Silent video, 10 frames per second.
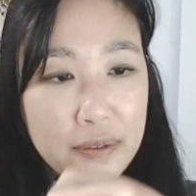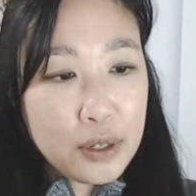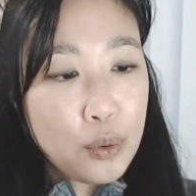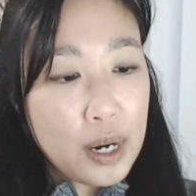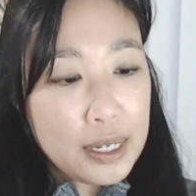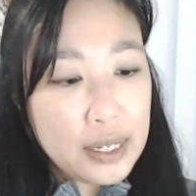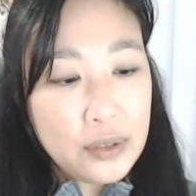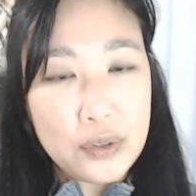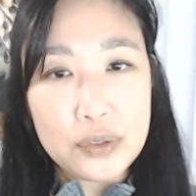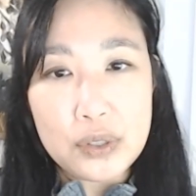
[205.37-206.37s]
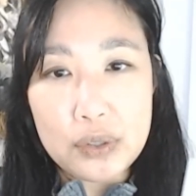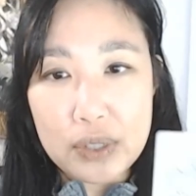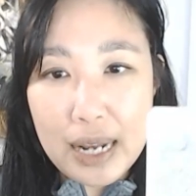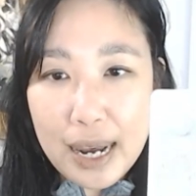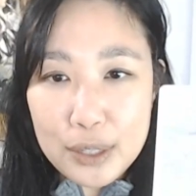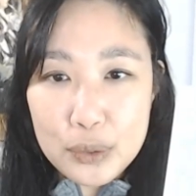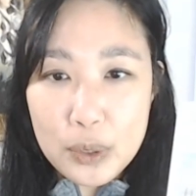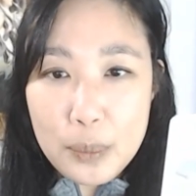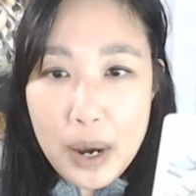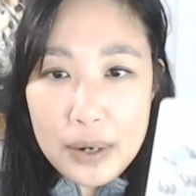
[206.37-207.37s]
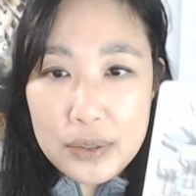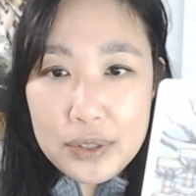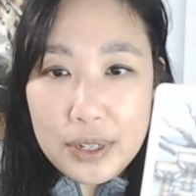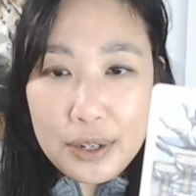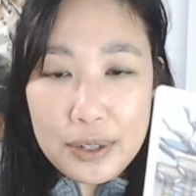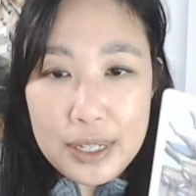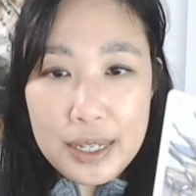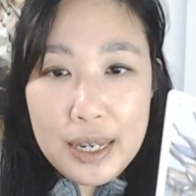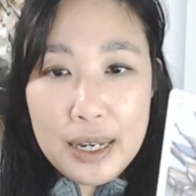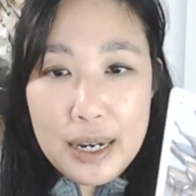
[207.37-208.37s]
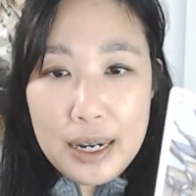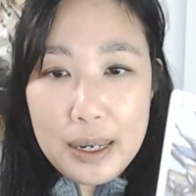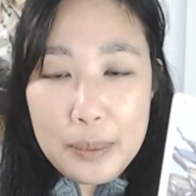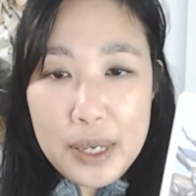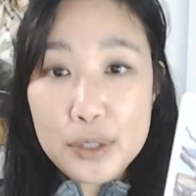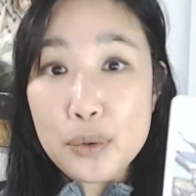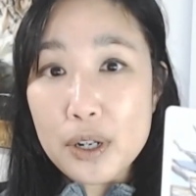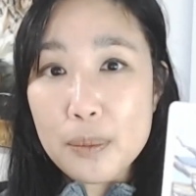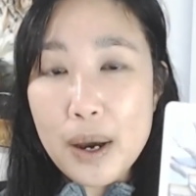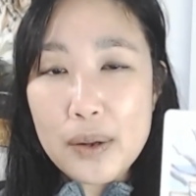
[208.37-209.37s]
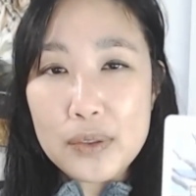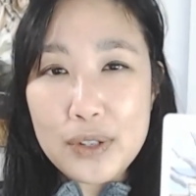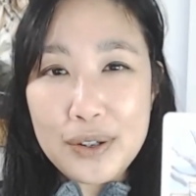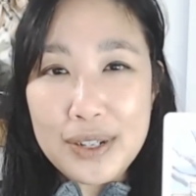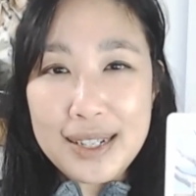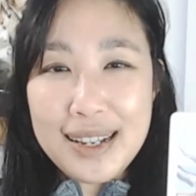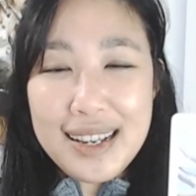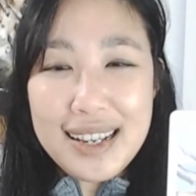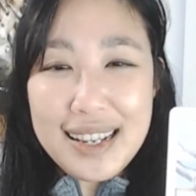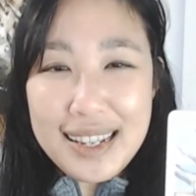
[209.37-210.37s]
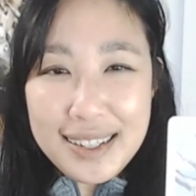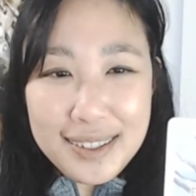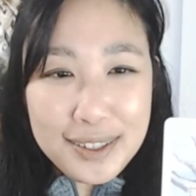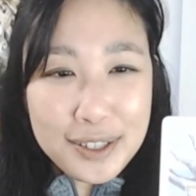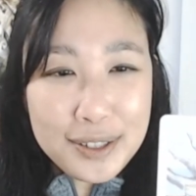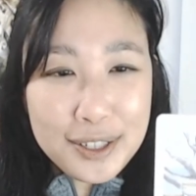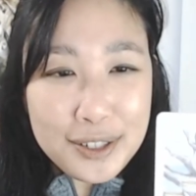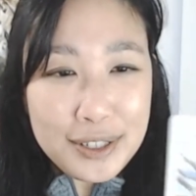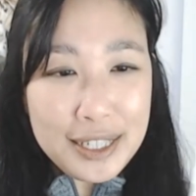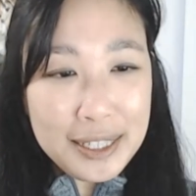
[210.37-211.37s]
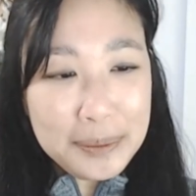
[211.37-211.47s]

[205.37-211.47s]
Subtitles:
Kuan Yin. This is an actual monastery, historic monastery in Korea,